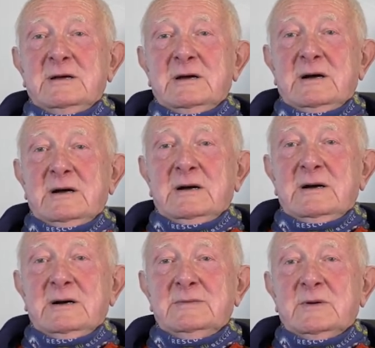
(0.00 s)

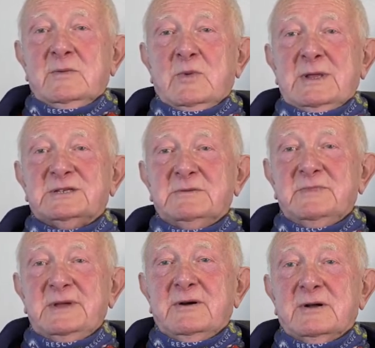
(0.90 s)
and with
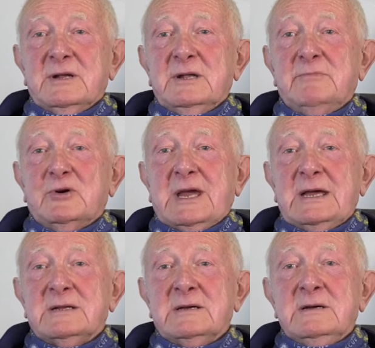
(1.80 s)
something on and a
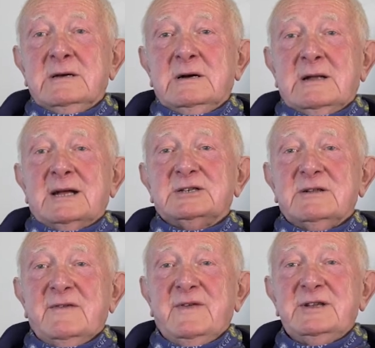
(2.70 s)
bucket, and
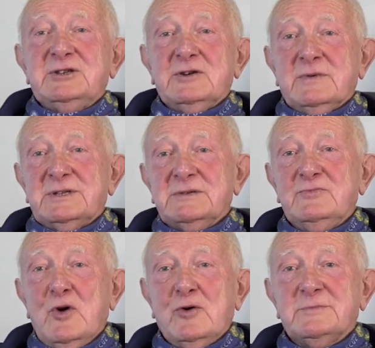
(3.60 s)
actually finish up with some
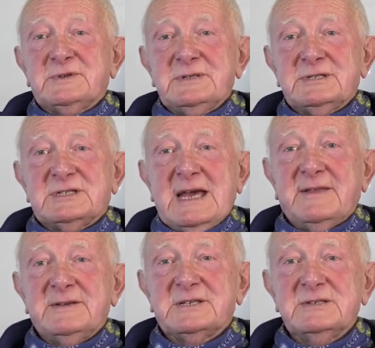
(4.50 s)
ropes and
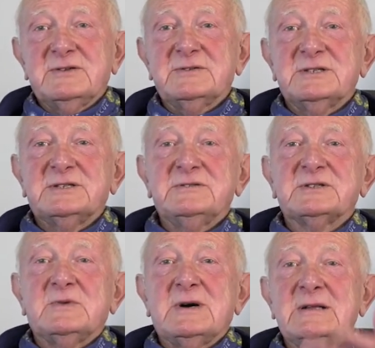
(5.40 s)
tethers and goodness
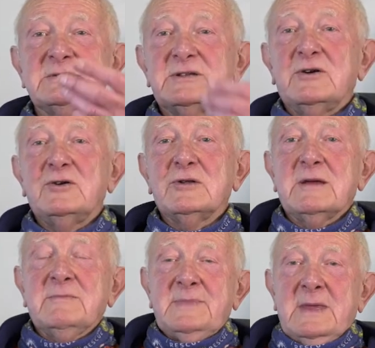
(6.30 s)
knows what else to haul
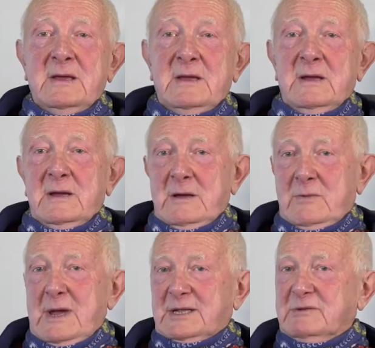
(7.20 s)
it.
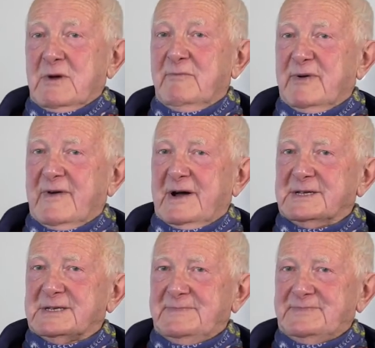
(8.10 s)
We had to
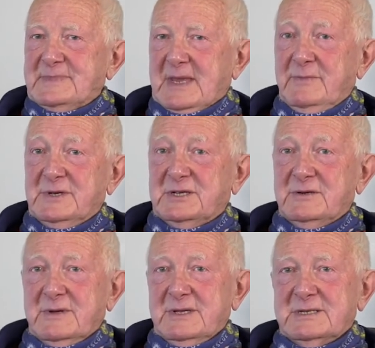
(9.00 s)
improvise, and we're
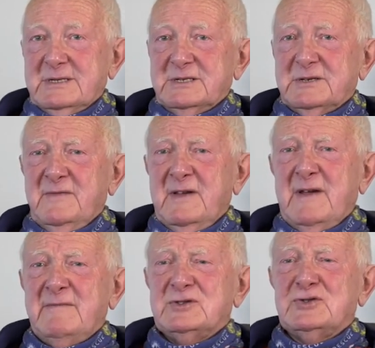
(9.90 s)
stuck with this thing. So if you've
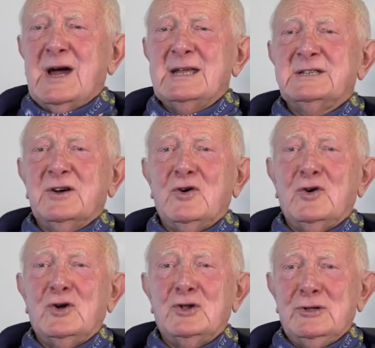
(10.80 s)
ever tried to
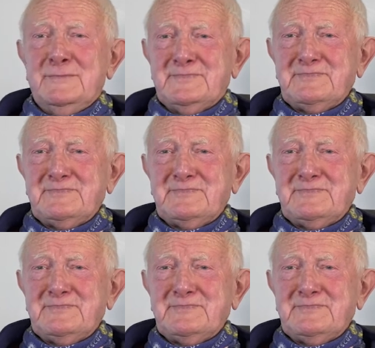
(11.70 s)
haul